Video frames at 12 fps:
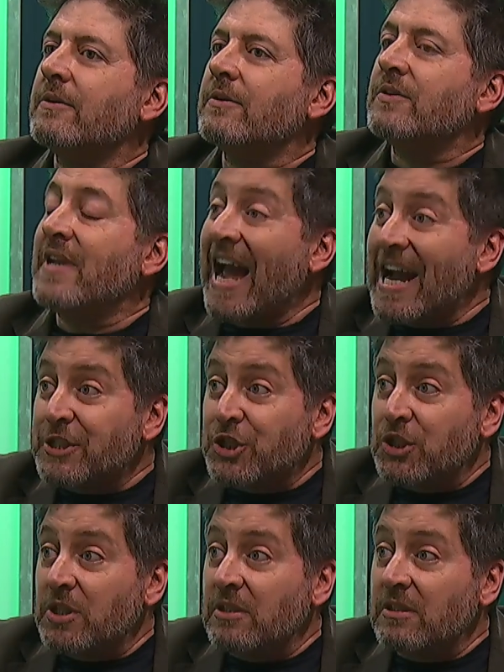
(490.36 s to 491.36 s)

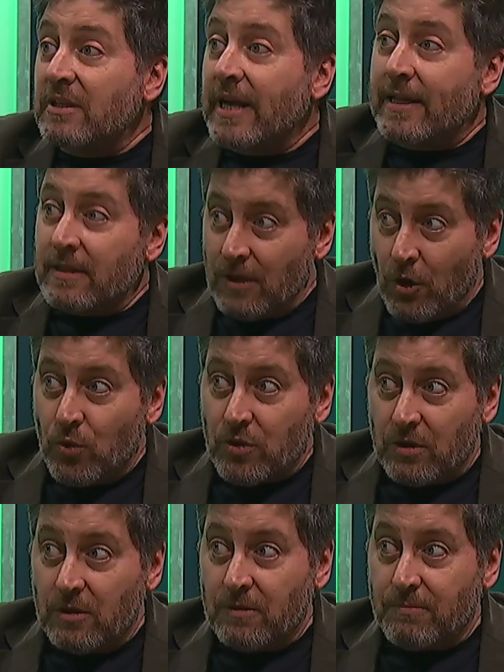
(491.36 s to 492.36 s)
national and
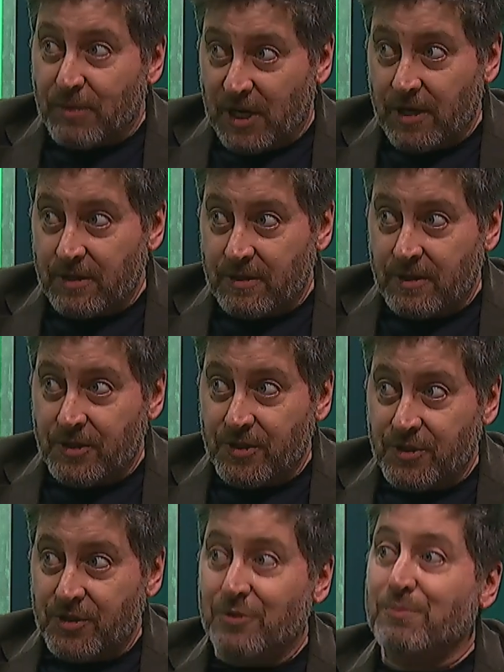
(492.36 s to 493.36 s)
local
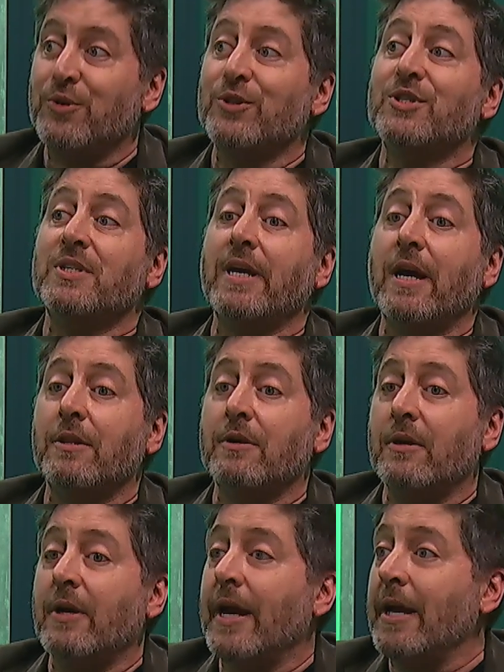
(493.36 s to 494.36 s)
partners to put
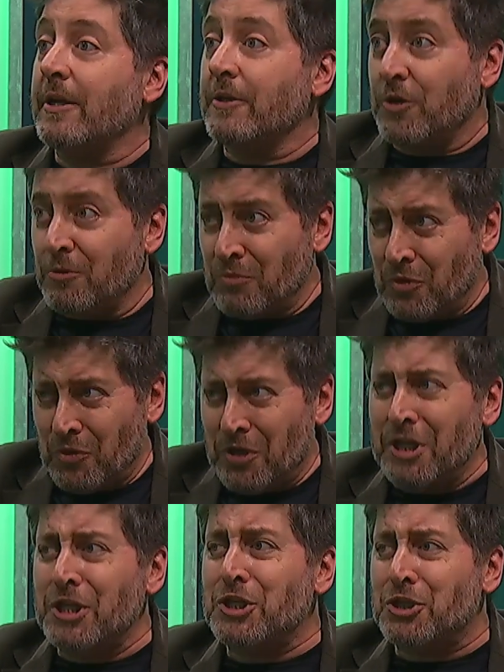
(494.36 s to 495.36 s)
together a
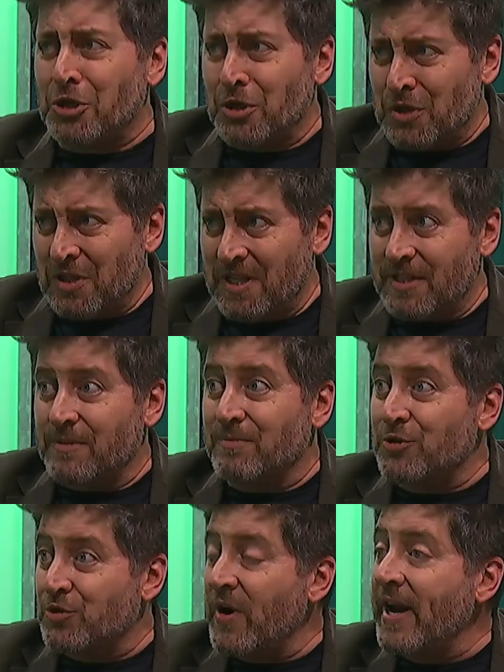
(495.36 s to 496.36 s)
community journalism
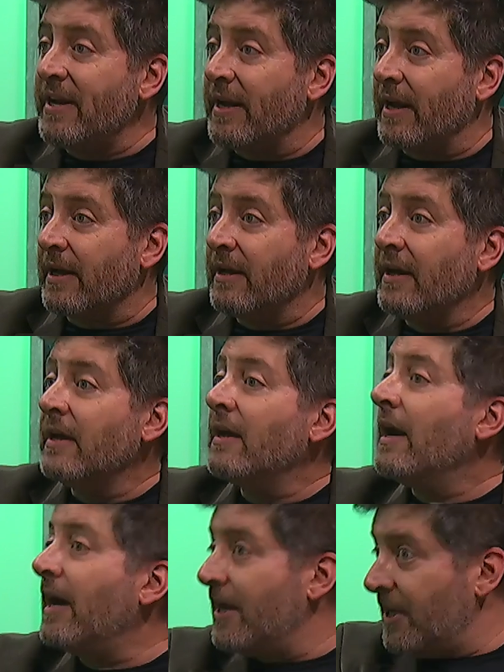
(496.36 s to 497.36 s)
training.
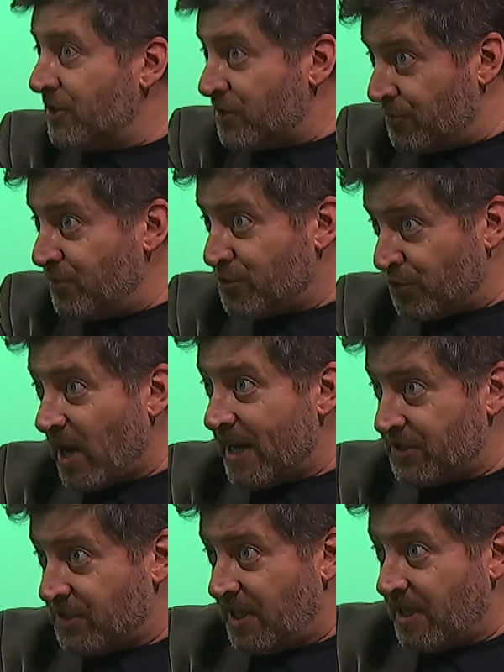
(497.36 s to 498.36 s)
It's through
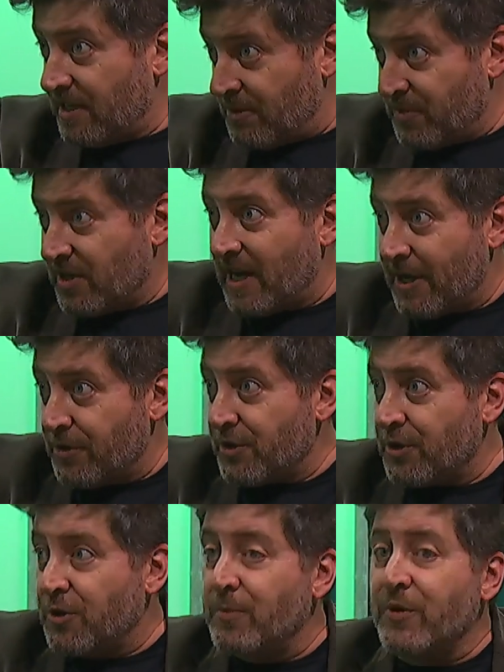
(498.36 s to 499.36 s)
Tri-C,
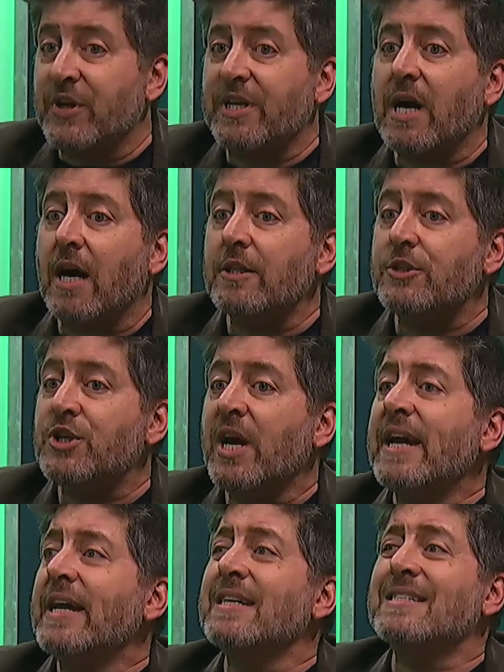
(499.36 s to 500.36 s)
Cuyahoga Community College.
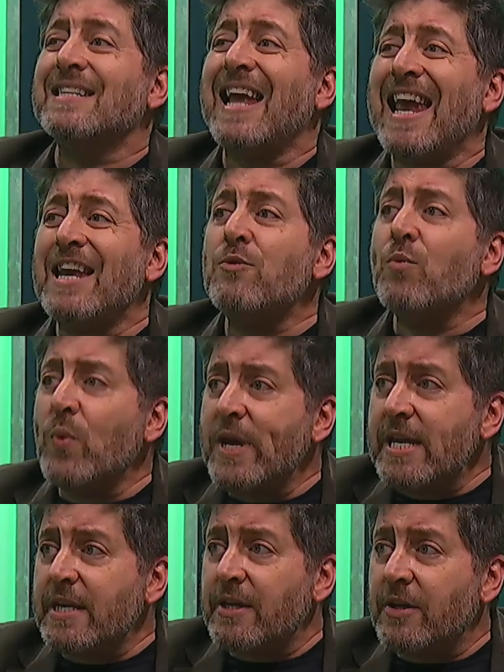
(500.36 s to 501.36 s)
It's an
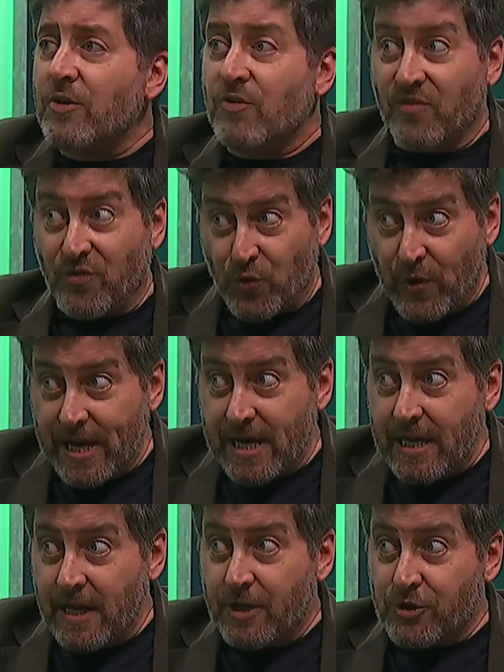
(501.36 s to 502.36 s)
8-week
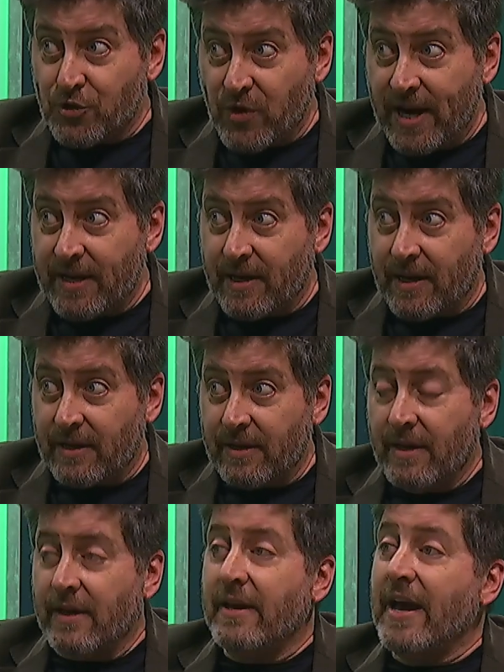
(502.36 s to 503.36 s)
free training,
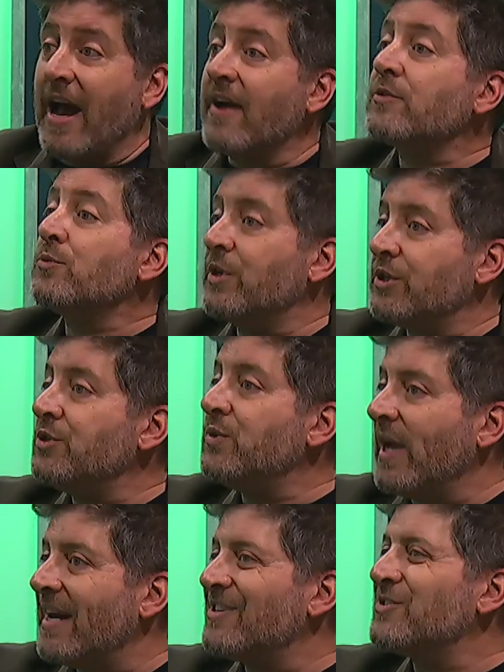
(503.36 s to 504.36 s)
after which you
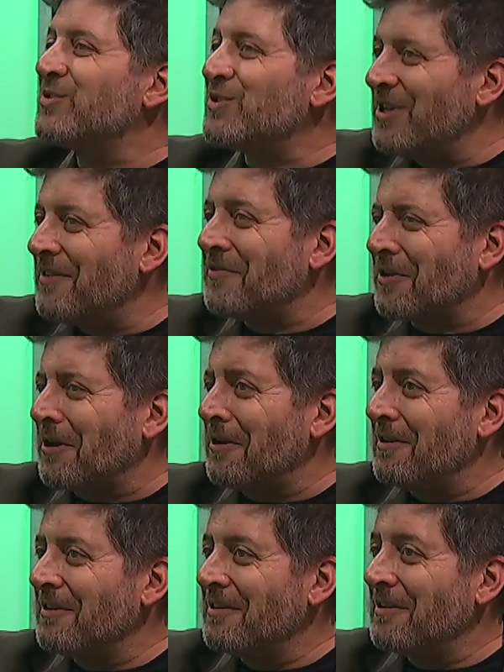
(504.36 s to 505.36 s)
get a certificate
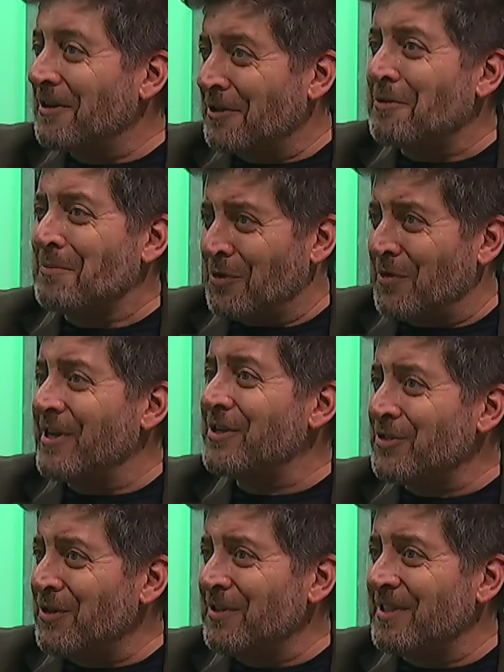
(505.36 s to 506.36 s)
in community
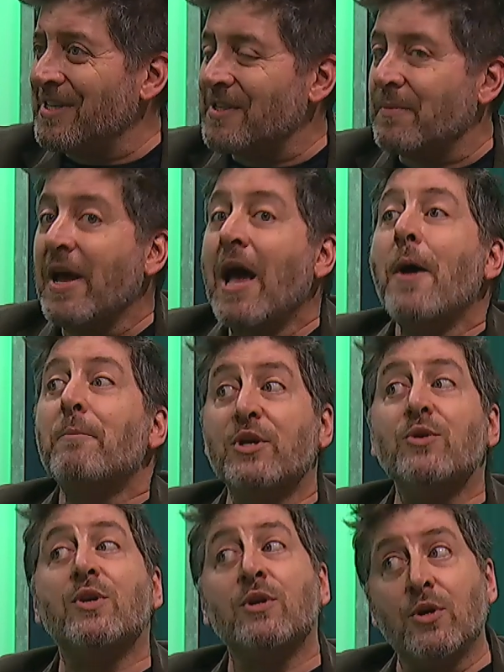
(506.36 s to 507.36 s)
journalism. But
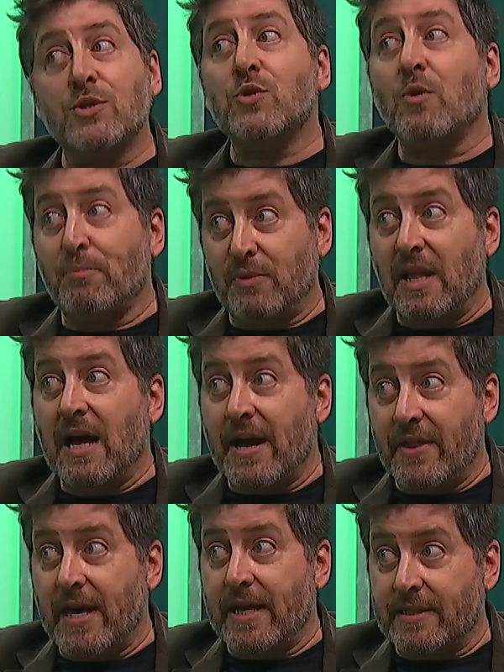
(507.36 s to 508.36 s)
you can also apply
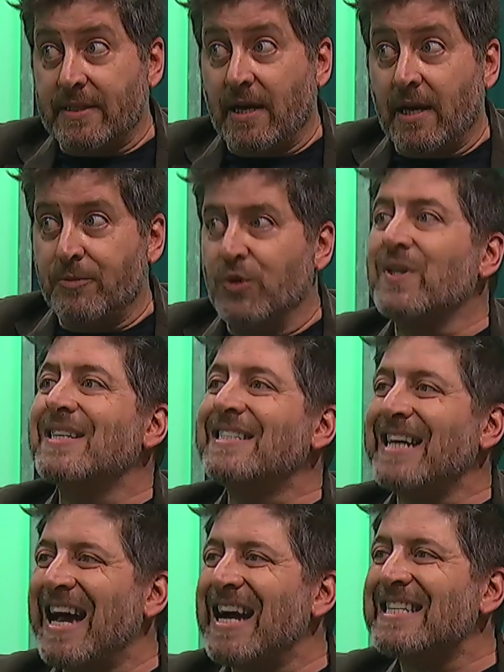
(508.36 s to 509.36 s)
that time. You can
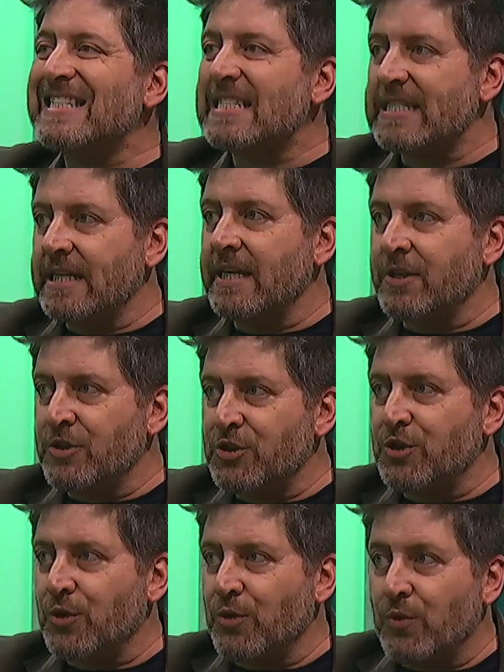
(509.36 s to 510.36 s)
test
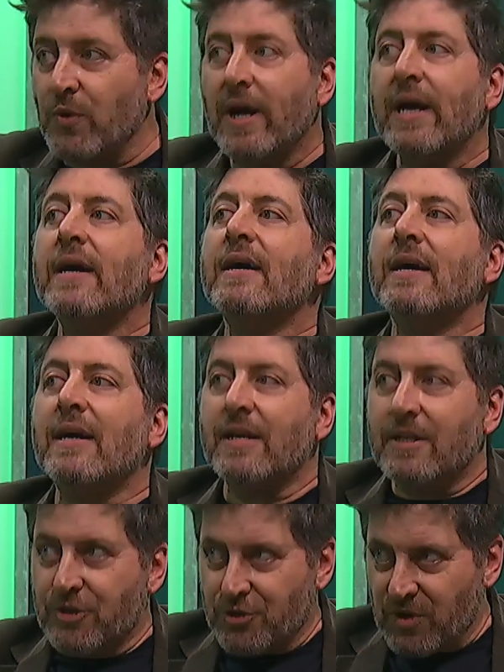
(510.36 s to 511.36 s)
into
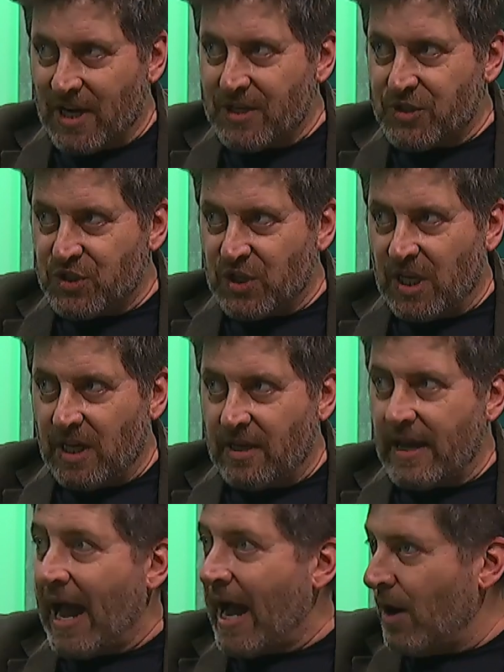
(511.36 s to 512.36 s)
Tri-C
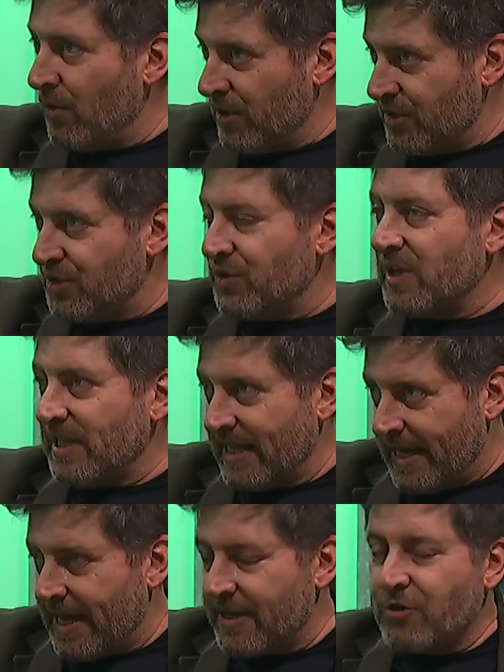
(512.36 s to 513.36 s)
hours. You can
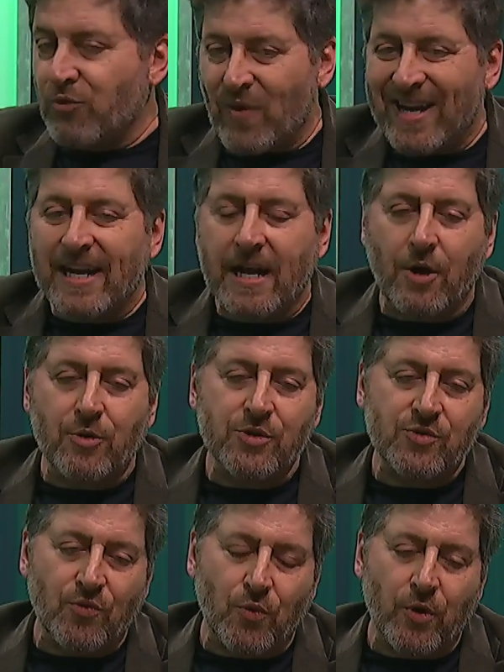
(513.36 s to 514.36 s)
get credit hours
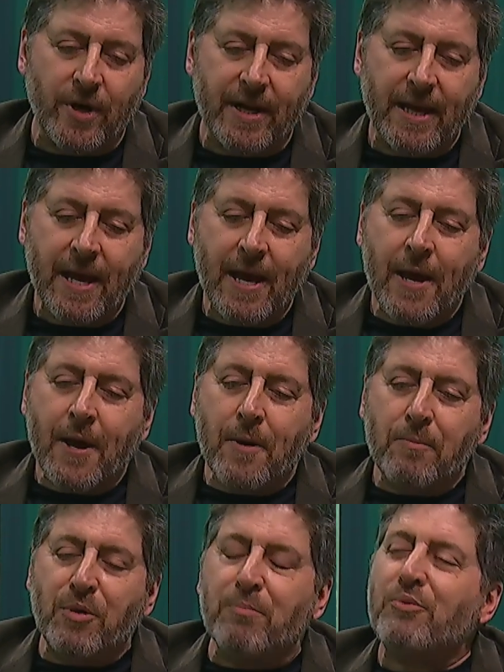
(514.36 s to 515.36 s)
for it.
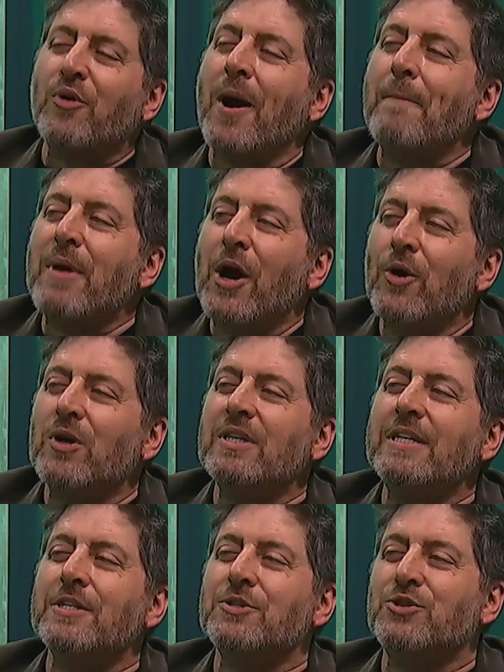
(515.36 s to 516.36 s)
But
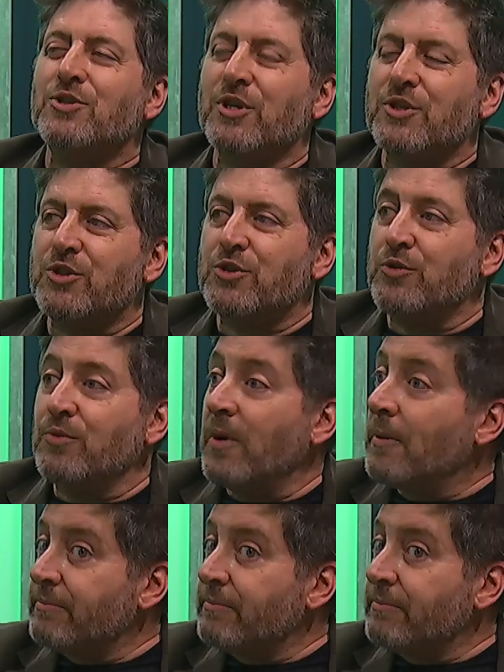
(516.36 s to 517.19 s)
primarily, it's just to